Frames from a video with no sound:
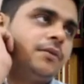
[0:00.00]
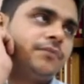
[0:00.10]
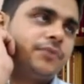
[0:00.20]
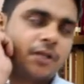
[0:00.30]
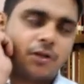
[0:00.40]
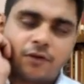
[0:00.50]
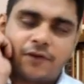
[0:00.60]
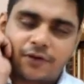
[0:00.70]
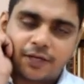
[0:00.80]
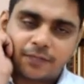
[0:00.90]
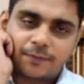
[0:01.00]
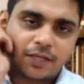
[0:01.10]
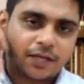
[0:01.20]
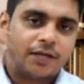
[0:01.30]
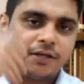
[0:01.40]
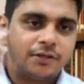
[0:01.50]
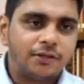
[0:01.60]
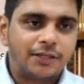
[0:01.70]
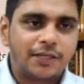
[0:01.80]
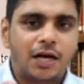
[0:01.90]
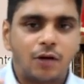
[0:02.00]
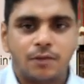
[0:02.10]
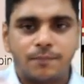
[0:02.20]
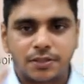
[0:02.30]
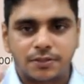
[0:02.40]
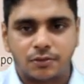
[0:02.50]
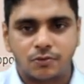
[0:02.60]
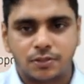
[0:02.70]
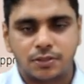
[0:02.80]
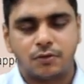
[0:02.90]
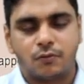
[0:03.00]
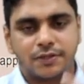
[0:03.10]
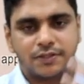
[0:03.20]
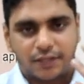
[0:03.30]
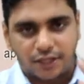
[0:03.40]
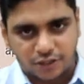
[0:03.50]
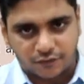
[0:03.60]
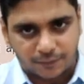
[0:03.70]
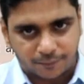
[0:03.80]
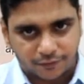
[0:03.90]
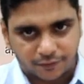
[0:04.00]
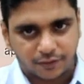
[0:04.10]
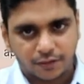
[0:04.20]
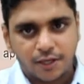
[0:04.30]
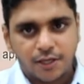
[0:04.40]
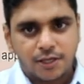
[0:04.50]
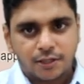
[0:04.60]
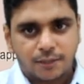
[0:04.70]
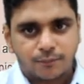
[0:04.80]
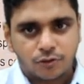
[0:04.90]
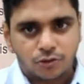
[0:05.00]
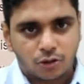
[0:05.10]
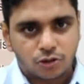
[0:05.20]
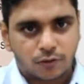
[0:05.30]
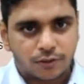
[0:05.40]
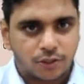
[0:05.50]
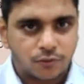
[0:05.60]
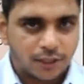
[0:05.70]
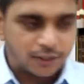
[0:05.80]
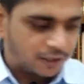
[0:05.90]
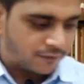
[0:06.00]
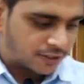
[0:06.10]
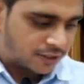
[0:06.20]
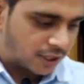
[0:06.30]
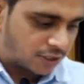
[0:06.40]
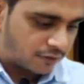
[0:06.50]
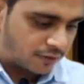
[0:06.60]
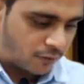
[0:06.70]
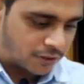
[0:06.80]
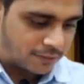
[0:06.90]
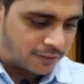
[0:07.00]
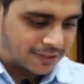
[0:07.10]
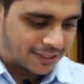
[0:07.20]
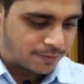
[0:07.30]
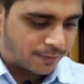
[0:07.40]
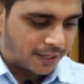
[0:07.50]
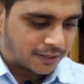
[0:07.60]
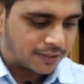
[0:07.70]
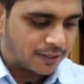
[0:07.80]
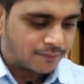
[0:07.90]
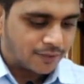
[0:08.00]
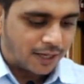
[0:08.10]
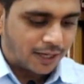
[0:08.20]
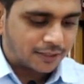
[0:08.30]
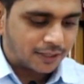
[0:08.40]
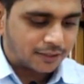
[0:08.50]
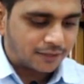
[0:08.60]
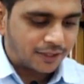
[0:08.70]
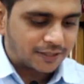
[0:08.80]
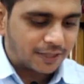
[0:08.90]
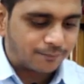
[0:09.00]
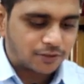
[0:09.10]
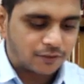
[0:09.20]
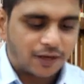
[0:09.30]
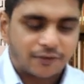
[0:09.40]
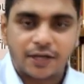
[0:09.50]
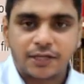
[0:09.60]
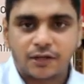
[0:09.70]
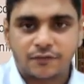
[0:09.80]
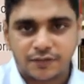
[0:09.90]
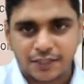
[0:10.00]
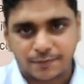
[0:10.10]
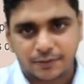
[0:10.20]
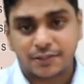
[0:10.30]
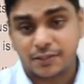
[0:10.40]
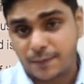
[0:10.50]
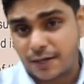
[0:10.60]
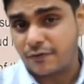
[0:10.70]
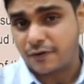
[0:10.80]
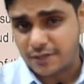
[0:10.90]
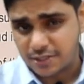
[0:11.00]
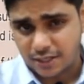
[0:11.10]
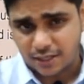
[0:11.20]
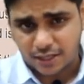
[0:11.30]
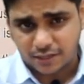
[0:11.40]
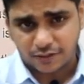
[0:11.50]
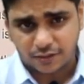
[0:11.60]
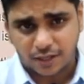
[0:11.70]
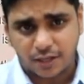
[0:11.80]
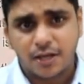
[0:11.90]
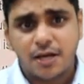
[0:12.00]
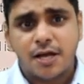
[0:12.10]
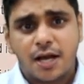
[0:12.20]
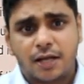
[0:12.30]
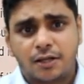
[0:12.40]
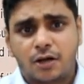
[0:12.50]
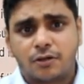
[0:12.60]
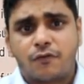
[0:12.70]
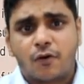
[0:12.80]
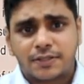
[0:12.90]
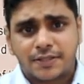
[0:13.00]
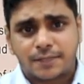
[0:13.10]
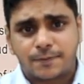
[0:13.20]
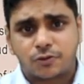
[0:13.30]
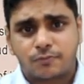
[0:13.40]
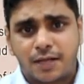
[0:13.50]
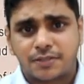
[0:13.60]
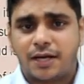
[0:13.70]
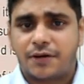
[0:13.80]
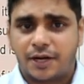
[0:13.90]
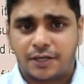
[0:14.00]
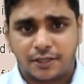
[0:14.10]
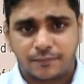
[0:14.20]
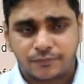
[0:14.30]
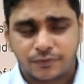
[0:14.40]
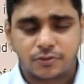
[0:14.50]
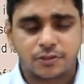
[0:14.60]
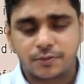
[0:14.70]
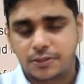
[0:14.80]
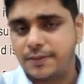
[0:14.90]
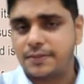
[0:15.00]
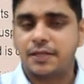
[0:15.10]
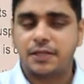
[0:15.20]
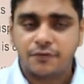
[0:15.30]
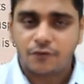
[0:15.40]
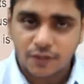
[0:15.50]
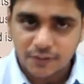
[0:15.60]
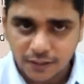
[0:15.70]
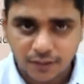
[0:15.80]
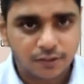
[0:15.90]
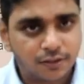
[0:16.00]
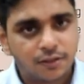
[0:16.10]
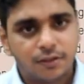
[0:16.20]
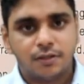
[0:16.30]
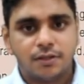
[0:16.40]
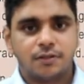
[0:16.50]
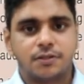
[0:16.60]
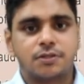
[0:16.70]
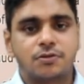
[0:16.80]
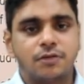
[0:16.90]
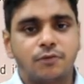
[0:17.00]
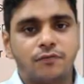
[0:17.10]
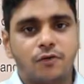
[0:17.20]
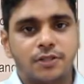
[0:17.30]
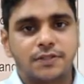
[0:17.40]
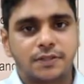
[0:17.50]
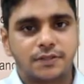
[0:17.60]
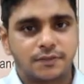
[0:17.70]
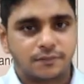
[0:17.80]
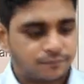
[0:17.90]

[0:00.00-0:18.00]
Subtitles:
There are a lot of handwriting experts, they can detect how the person looks, what is the nature of that person. The police also undertook an investigation of the possible suspects and collected various samples of handwriting of the suspect. This is part of investigating activities, okay, and allow the forensic expert to match the handwriting. This is basically forensic. This is called what? Forensics.